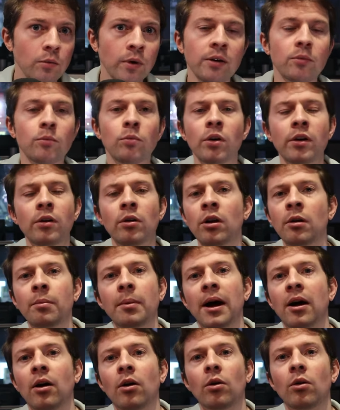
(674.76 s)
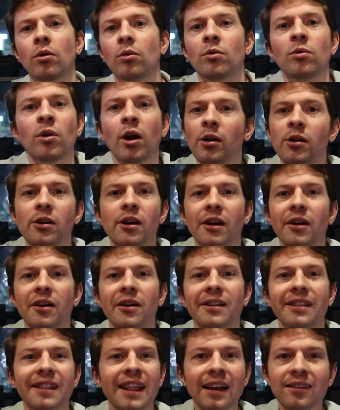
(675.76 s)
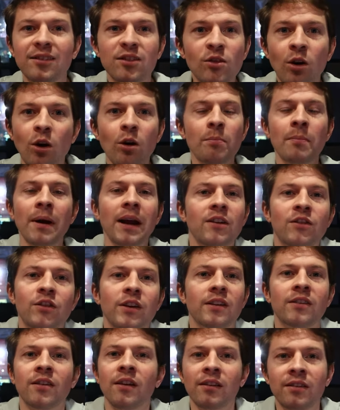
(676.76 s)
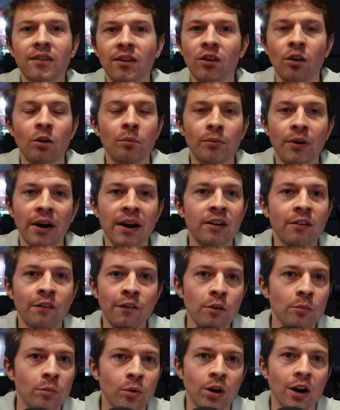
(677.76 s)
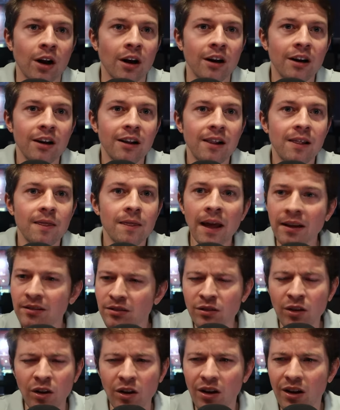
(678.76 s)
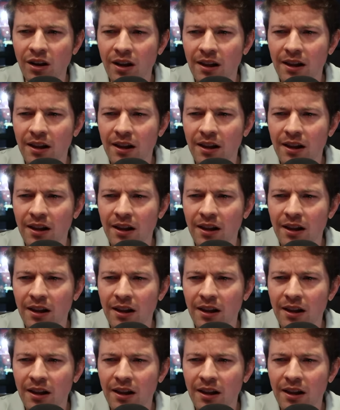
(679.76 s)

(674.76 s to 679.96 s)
like, what are you on about? Like, that's not a metric to comprehend a footballer. That's not...